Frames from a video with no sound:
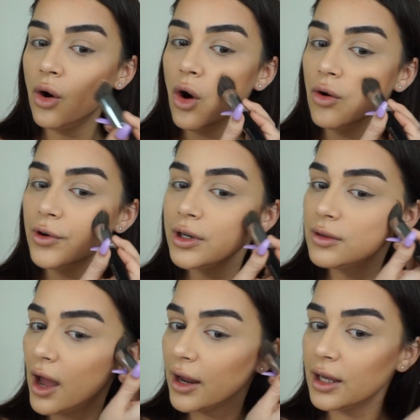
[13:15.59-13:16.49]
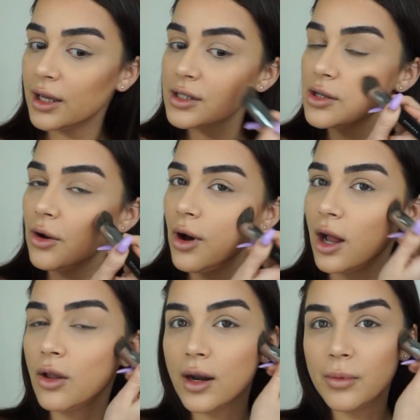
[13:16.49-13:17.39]
overlining. So
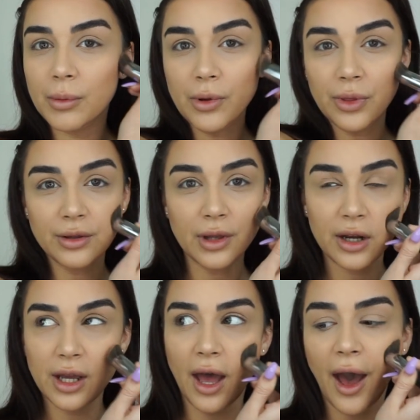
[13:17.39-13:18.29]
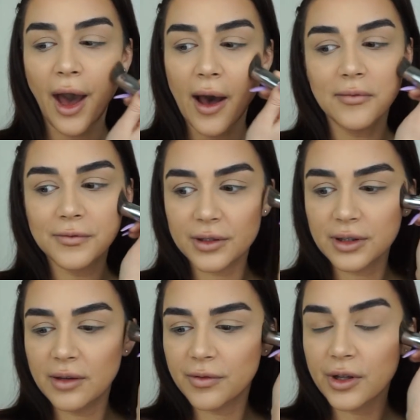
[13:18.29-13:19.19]
a lot of people think that I have
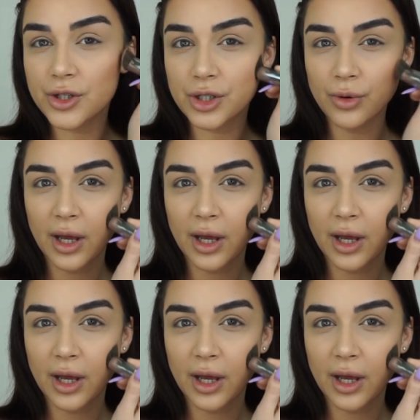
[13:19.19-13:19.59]
lip fillers too.